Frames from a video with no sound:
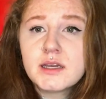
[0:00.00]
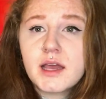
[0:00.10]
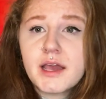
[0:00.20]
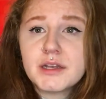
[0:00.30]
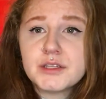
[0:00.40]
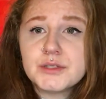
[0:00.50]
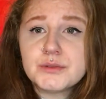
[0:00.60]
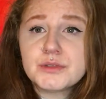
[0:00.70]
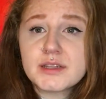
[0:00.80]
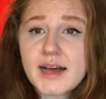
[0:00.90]
And
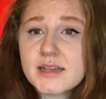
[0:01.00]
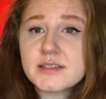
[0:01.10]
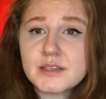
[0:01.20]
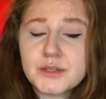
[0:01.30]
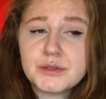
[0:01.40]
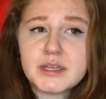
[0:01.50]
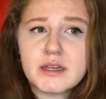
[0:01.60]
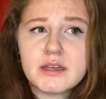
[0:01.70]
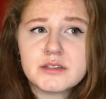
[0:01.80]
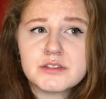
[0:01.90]
the last thing you need
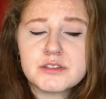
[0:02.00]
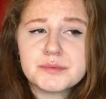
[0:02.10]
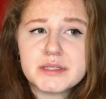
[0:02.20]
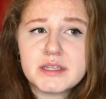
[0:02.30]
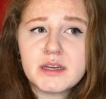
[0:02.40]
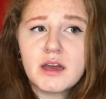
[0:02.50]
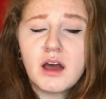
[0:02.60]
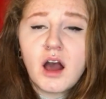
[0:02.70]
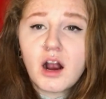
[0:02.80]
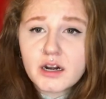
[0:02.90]
is to be
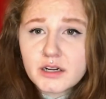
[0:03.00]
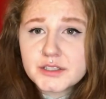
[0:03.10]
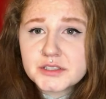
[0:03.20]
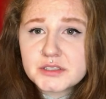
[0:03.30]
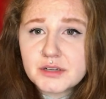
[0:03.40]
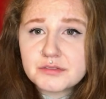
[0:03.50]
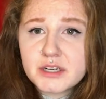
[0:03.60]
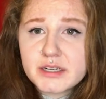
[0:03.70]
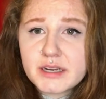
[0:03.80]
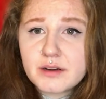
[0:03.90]
hard on yourself right
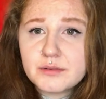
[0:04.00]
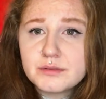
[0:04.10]
now.